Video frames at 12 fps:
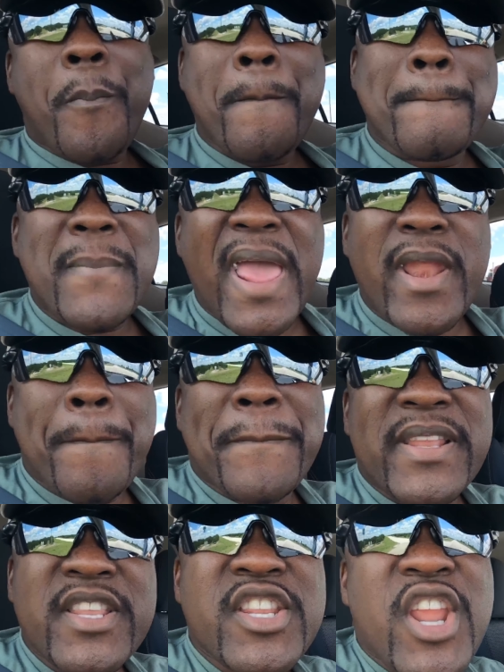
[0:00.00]
You might have
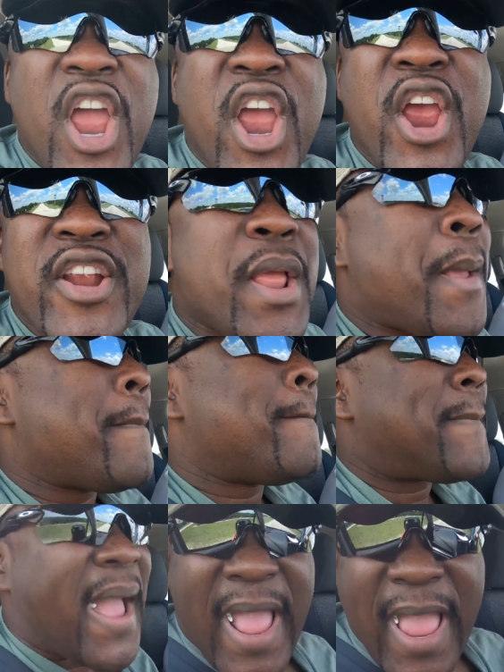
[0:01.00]
been hurt,
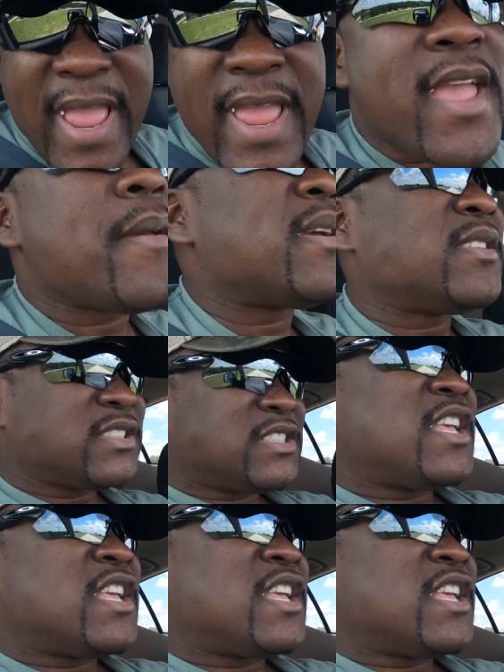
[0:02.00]
baby.